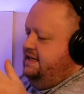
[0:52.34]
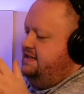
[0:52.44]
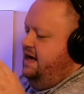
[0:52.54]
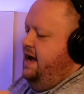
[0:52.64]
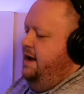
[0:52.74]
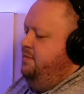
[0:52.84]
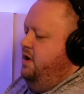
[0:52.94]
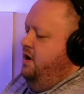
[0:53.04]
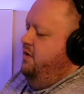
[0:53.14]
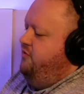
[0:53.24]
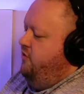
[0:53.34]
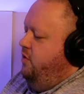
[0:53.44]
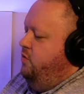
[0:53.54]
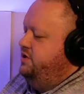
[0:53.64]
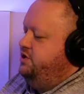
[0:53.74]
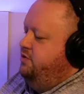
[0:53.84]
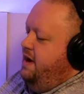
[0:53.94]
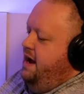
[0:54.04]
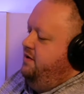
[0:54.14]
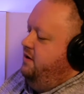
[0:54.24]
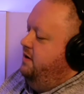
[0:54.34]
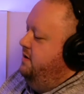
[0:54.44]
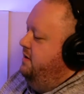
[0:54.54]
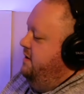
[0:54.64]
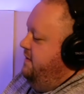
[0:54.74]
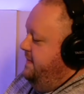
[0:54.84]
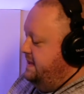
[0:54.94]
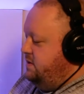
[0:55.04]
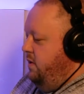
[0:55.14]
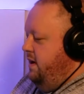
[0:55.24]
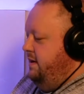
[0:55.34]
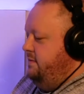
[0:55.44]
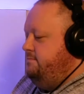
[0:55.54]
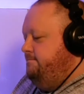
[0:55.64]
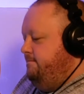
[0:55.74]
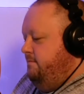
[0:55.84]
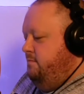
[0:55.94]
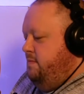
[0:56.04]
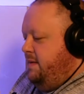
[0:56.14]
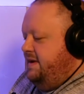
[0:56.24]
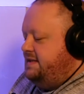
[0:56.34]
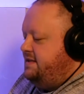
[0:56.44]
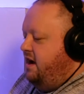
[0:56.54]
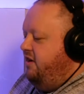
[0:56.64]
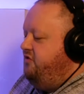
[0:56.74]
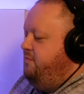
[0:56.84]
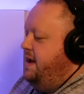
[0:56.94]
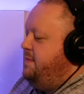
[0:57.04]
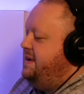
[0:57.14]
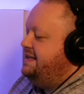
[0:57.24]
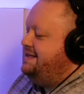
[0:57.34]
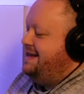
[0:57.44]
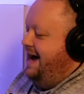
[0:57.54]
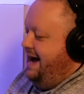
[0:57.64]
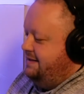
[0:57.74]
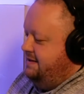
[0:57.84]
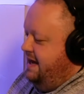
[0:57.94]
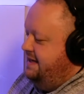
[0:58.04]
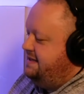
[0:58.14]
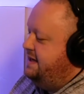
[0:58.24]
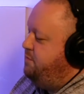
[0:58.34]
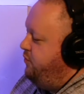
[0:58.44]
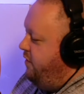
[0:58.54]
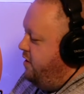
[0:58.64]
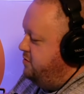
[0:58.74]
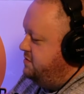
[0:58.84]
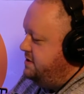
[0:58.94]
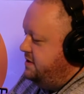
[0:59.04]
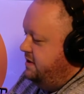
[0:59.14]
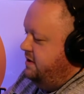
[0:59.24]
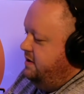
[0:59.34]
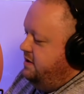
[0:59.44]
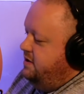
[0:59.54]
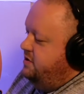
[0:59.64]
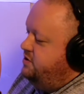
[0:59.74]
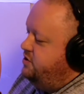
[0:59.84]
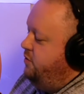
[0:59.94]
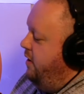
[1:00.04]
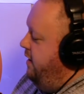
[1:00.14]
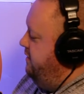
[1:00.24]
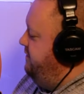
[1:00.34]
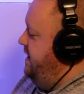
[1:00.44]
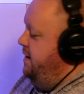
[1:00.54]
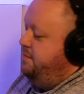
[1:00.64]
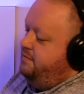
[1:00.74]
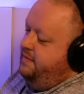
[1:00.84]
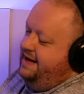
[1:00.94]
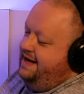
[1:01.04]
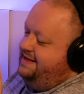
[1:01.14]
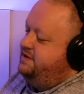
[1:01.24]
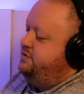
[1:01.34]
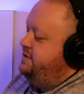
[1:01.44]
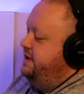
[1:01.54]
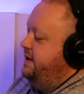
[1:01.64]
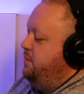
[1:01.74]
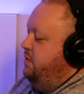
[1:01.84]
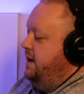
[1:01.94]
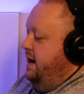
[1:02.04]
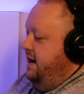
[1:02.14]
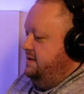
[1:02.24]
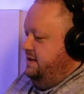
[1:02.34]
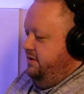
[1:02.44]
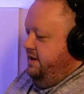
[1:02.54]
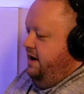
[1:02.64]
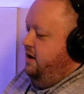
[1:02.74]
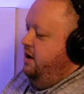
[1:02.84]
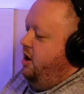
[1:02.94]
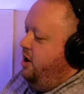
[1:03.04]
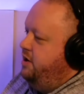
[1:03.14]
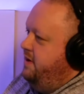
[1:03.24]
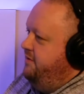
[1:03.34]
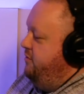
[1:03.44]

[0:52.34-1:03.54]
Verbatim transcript: is time for a Would You Rather. This one maybe it's tough, maybe it's not. I see pros to all of them, and I do see a couple of cons here there. Are you ready